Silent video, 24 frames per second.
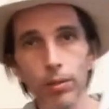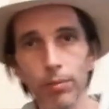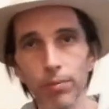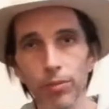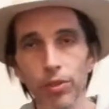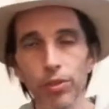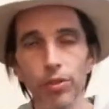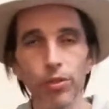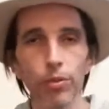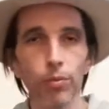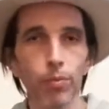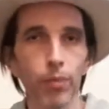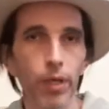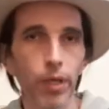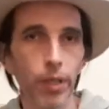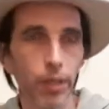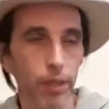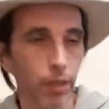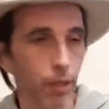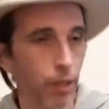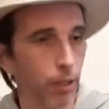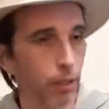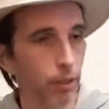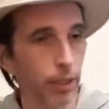to my
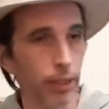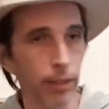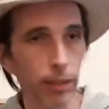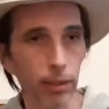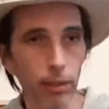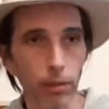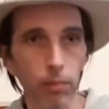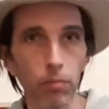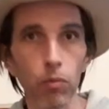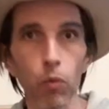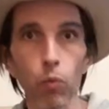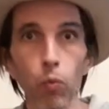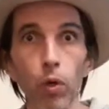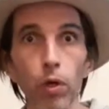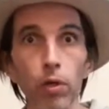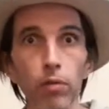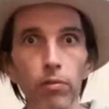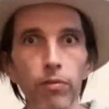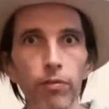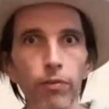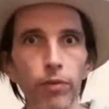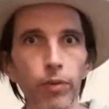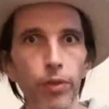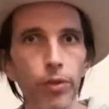world
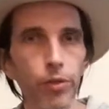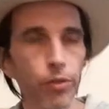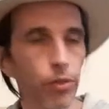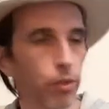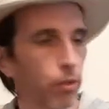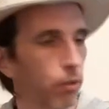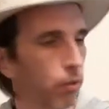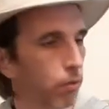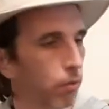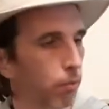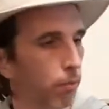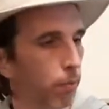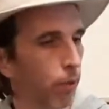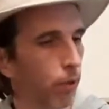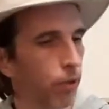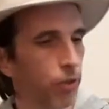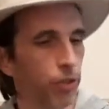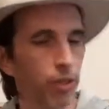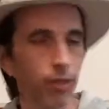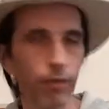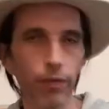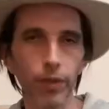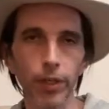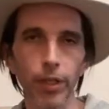first unboxing
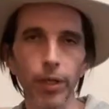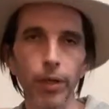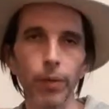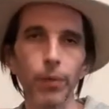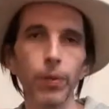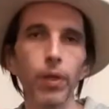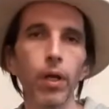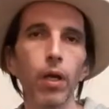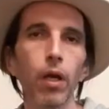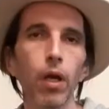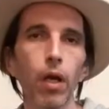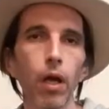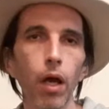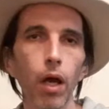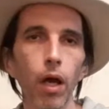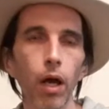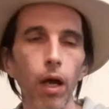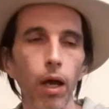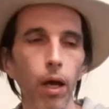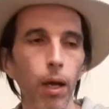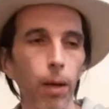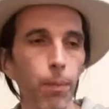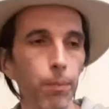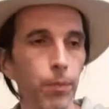video.
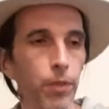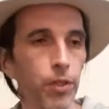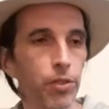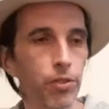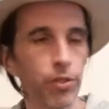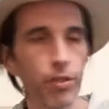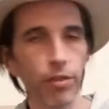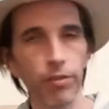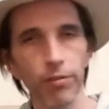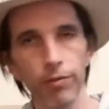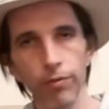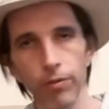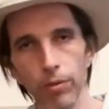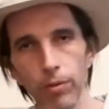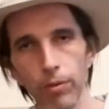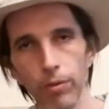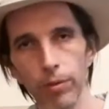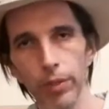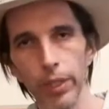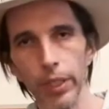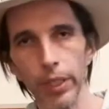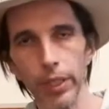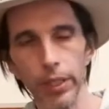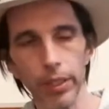This is for
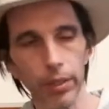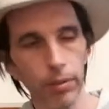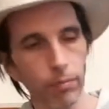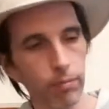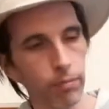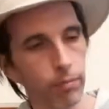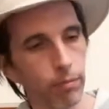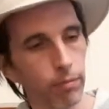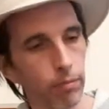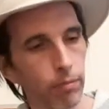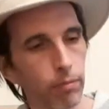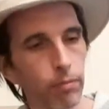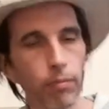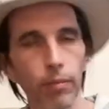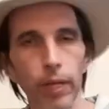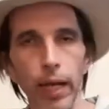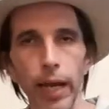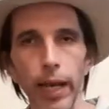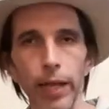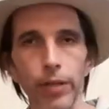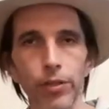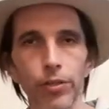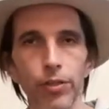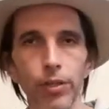the
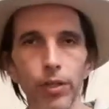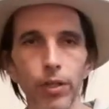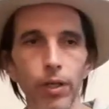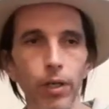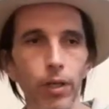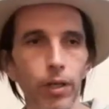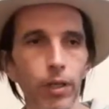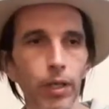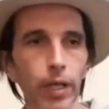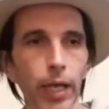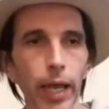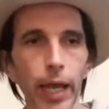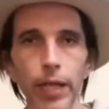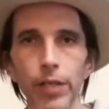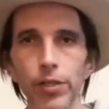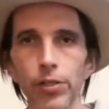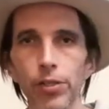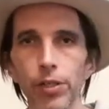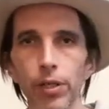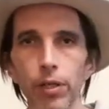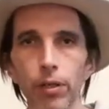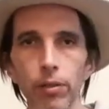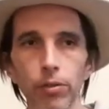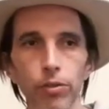ASKAR
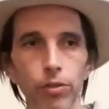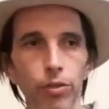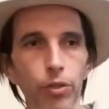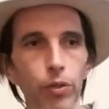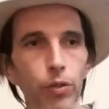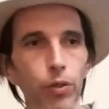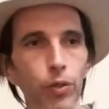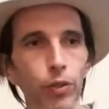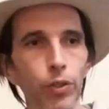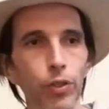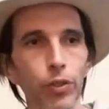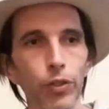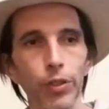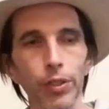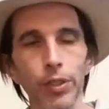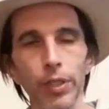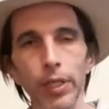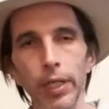ACL200